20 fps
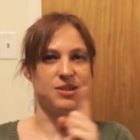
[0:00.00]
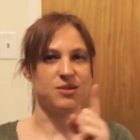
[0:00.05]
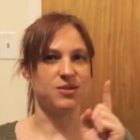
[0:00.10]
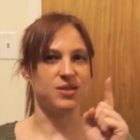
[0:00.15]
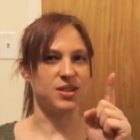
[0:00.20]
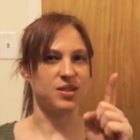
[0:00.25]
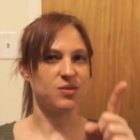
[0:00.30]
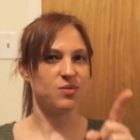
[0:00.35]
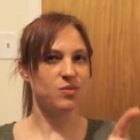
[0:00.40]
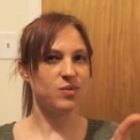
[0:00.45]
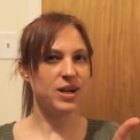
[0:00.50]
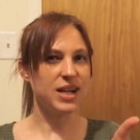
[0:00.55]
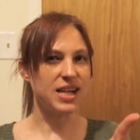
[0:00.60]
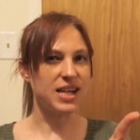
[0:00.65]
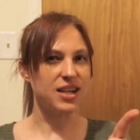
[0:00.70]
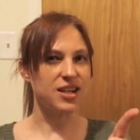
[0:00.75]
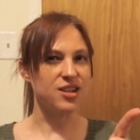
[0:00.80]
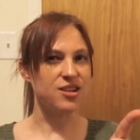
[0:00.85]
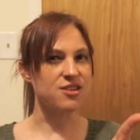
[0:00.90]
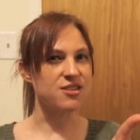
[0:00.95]
I was like,
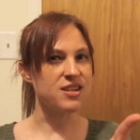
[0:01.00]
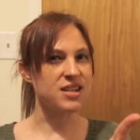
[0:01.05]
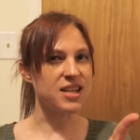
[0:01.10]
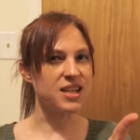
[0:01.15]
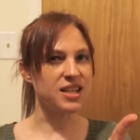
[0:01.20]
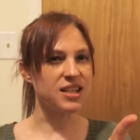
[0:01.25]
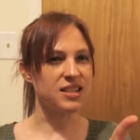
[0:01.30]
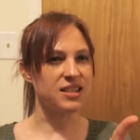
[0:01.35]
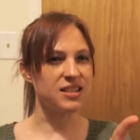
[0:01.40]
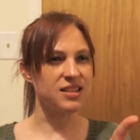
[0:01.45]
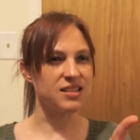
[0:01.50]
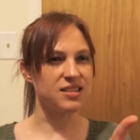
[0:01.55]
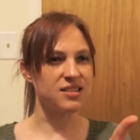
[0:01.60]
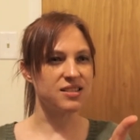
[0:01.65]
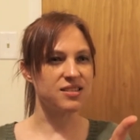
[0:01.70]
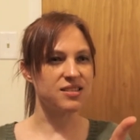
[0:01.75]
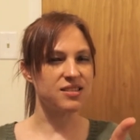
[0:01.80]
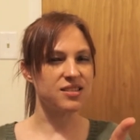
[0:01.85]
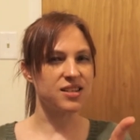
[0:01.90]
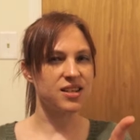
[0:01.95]
wait, you're not in
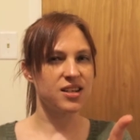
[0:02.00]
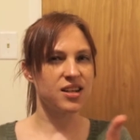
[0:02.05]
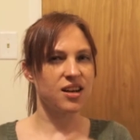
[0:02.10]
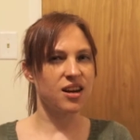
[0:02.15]
this,